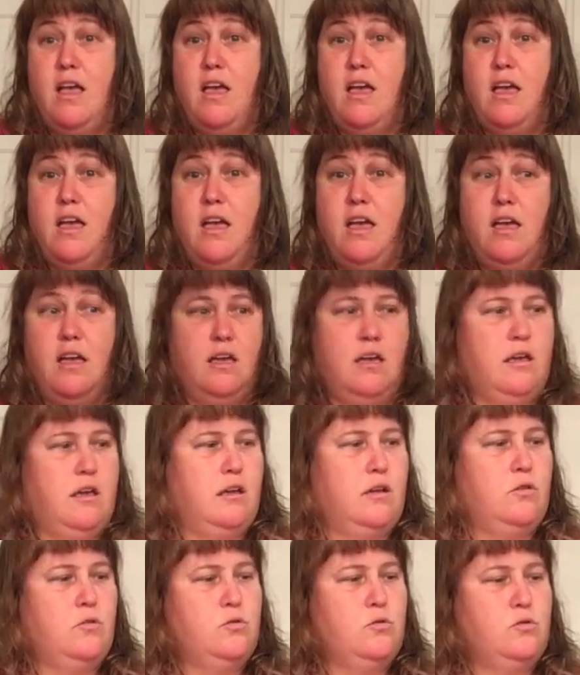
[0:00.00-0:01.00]
Hey,
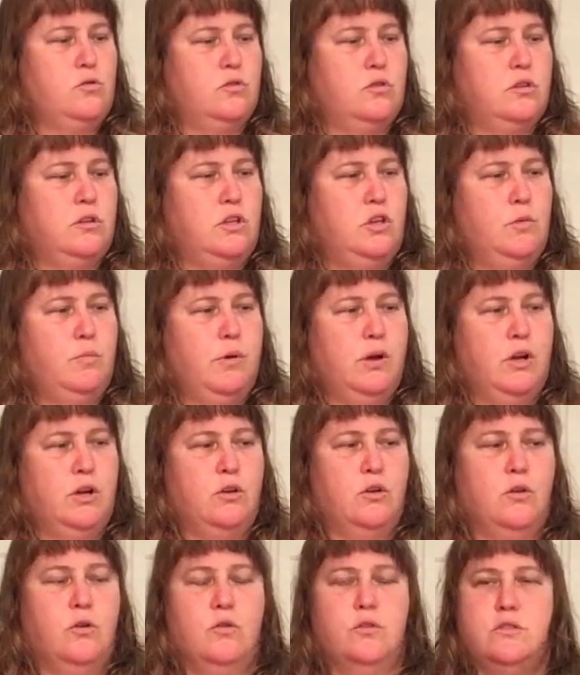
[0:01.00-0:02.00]
cool, coupon
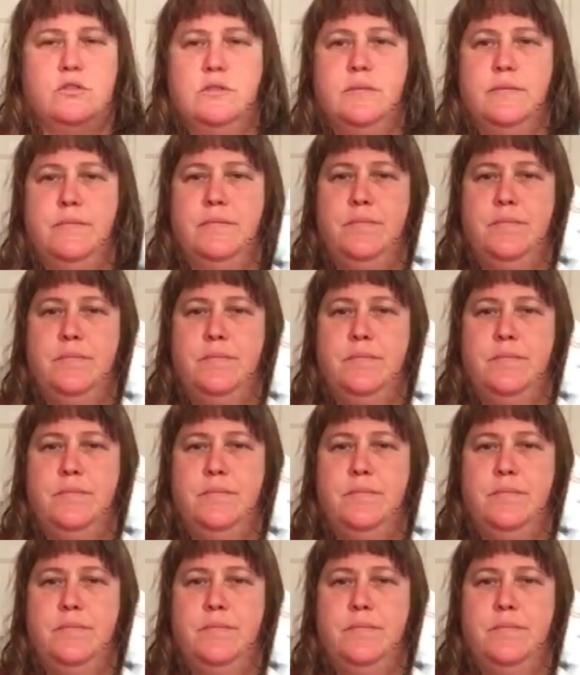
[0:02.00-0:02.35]
codes.